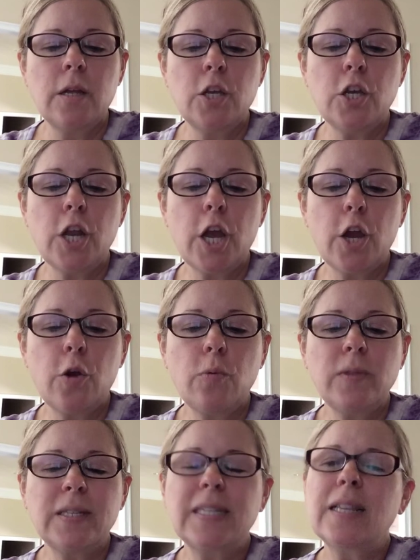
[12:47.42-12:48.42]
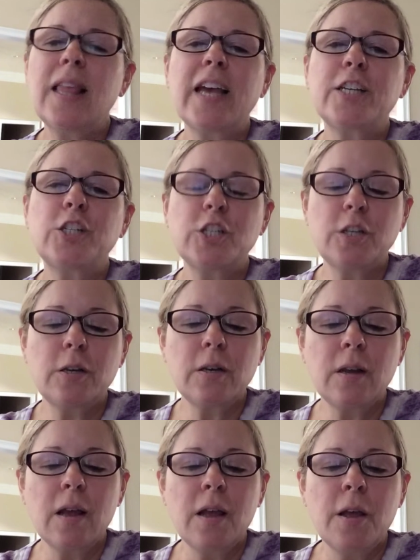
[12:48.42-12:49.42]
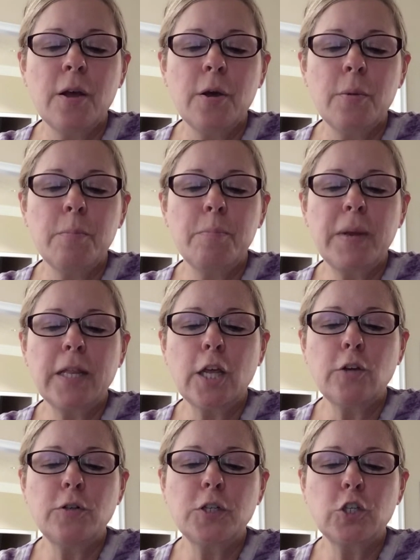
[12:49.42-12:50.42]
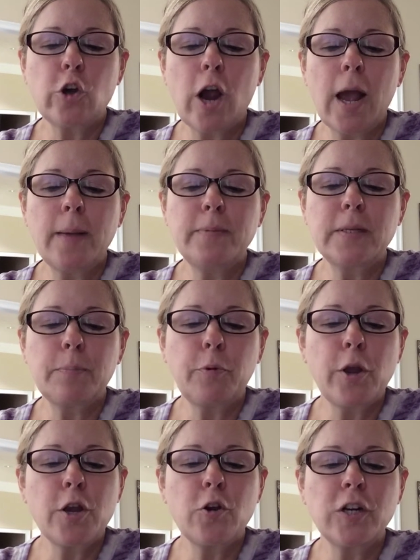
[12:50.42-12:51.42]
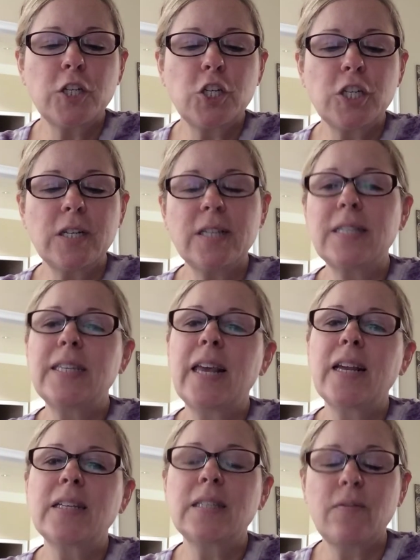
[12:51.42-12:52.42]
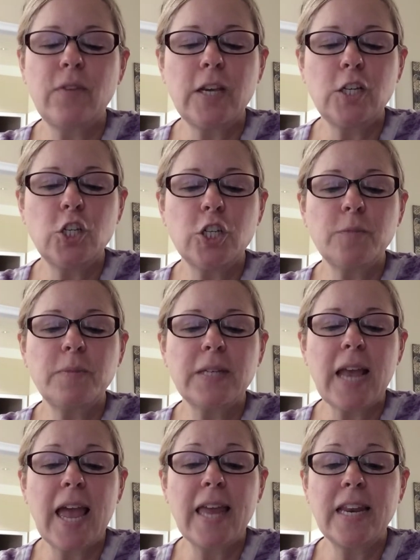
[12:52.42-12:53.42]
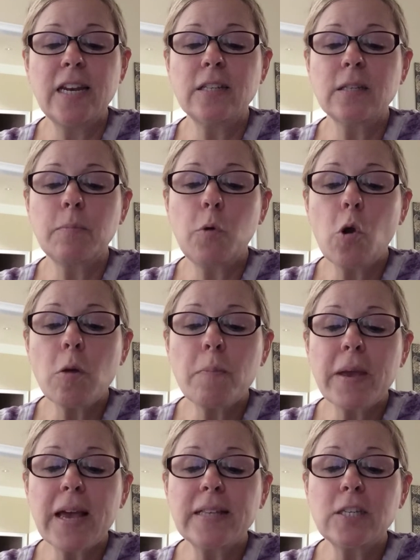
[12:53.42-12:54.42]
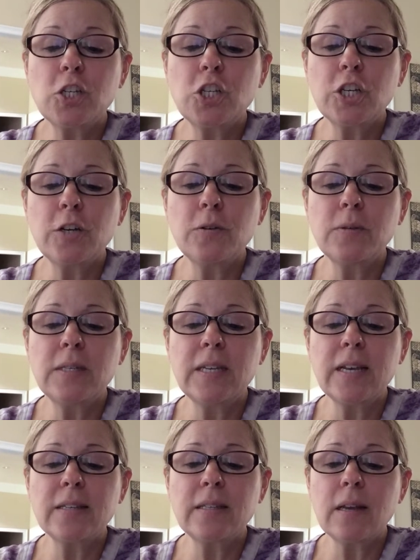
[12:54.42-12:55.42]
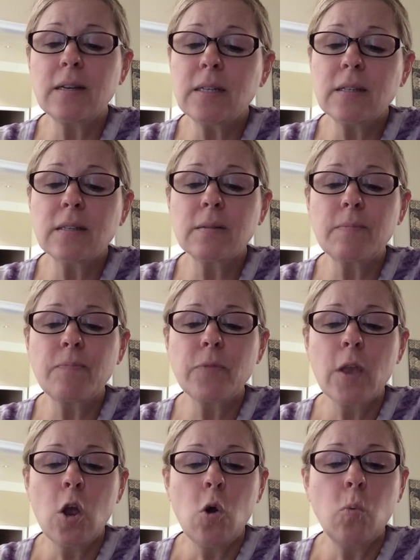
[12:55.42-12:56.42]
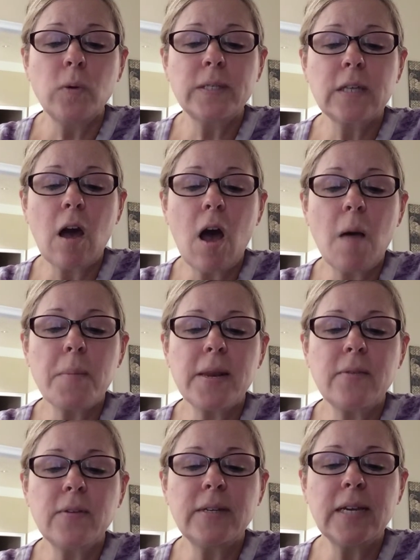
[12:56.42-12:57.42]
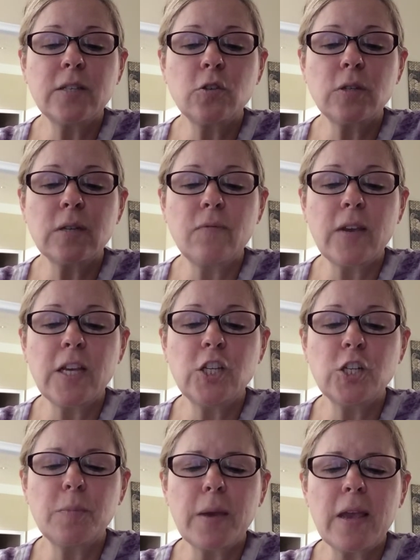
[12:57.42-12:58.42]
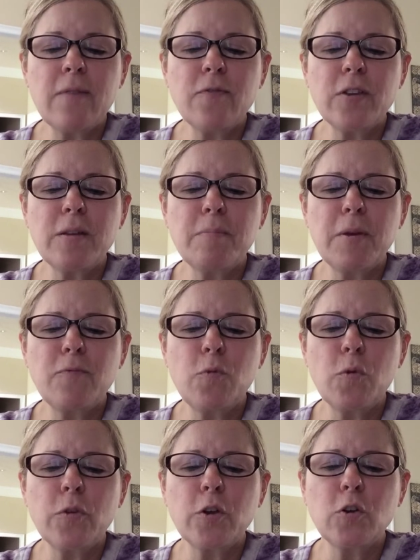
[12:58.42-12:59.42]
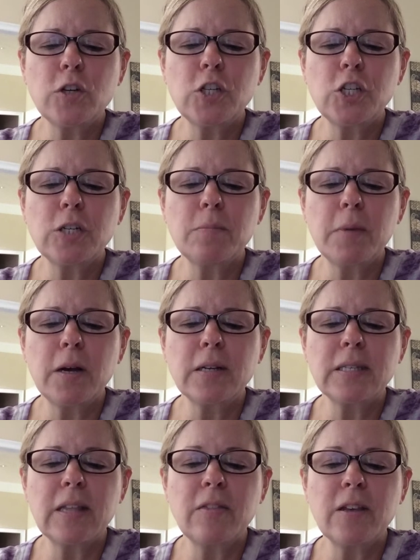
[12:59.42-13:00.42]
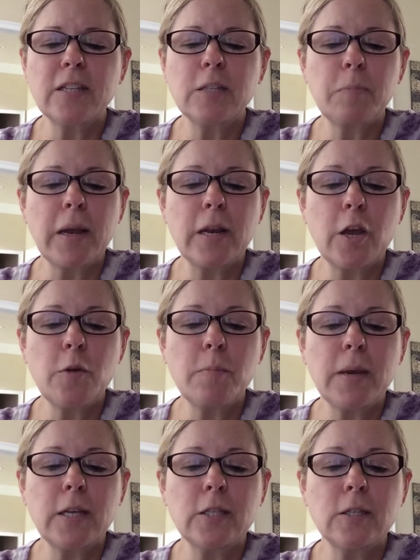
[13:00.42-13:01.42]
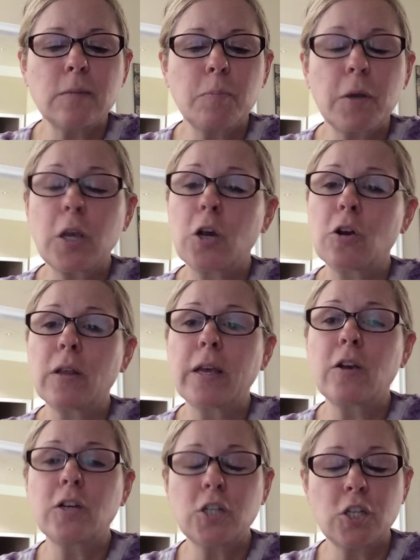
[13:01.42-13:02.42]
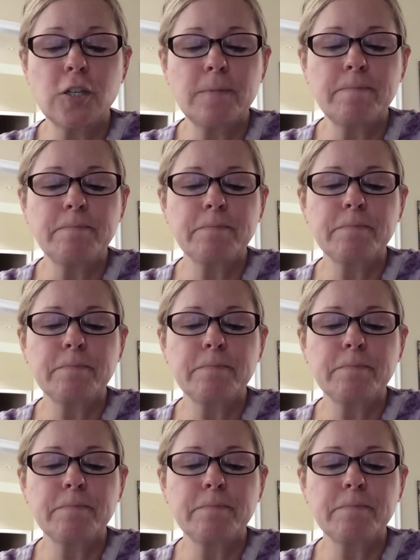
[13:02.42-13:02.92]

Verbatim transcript: You know, the selection below describes the pre Christian ascetics of Egypt, and it is important because it shows the asceticism was common in the deserts of Egypt even before the Christian monks and thus by no means peculiarly Christian.